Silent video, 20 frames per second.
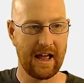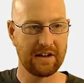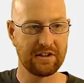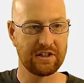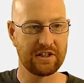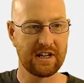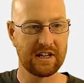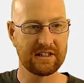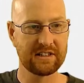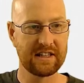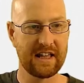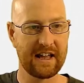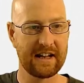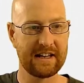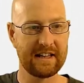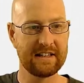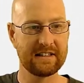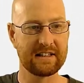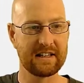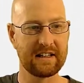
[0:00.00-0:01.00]
and just
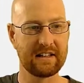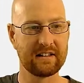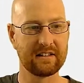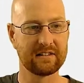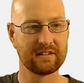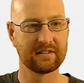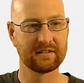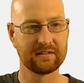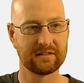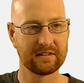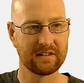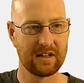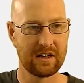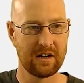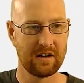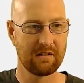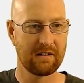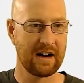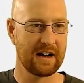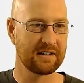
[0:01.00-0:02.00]
that easy.
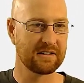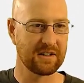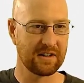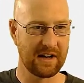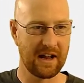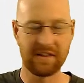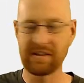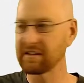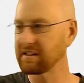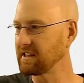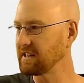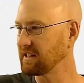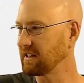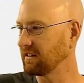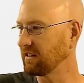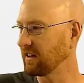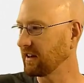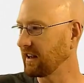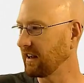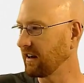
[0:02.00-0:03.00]
All right, so now this
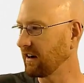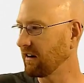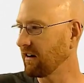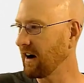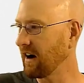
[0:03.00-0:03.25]
isn't looking